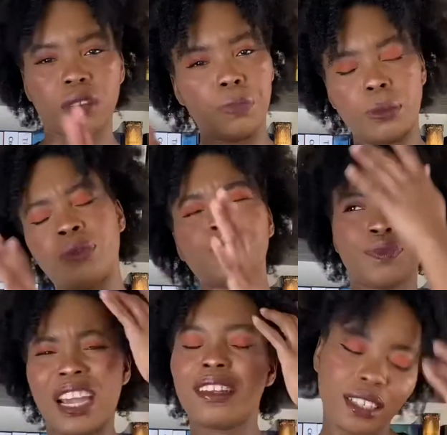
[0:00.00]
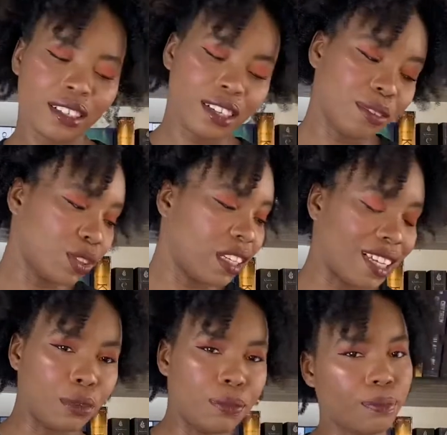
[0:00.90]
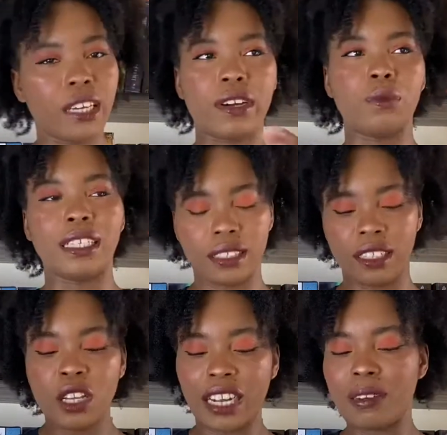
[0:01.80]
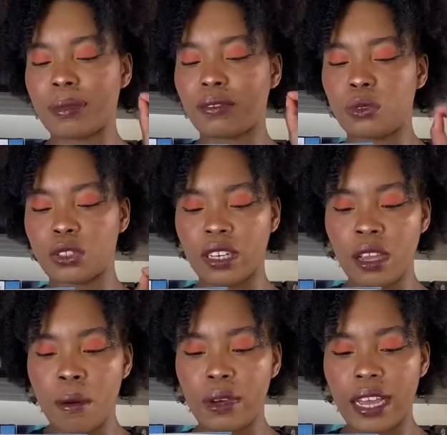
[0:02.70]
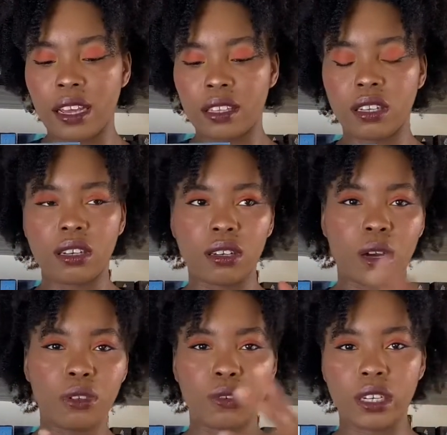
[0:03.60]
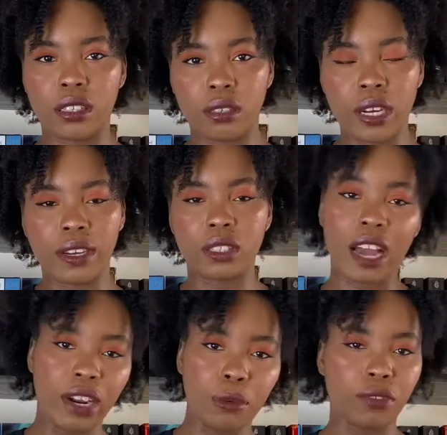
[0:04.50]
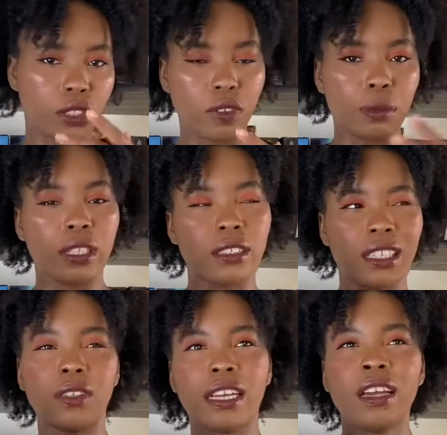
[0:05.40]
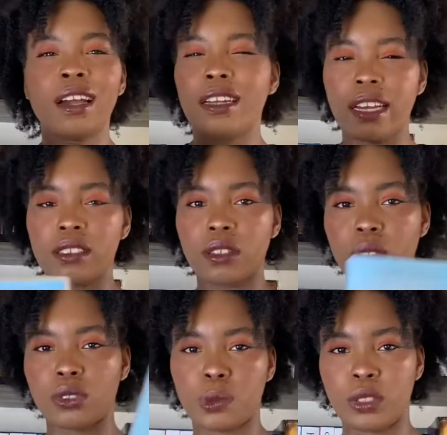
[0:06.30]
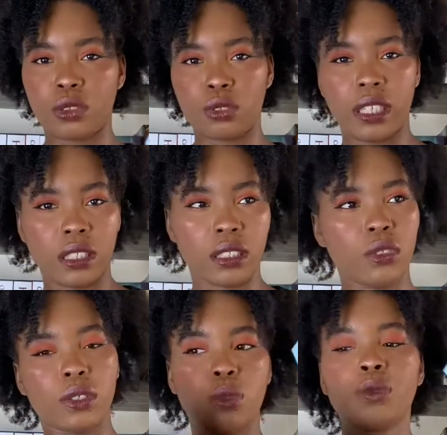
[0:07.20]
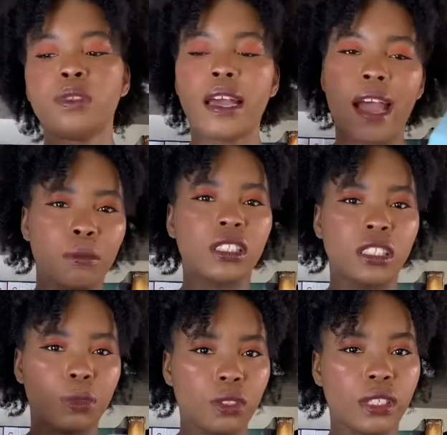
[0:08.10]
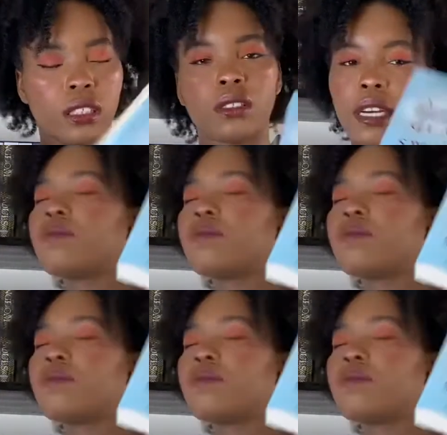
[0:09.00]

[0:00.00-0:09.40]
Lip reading: people. I mean, okay, I wasn't like that big a fan when I started. I can't remember the full story, but like the common folk and the whatever. So they have red blood versus silver blood, and I think there was like an alliance of some sort between the two races. Maybe there was still animosity between the races. So yeah.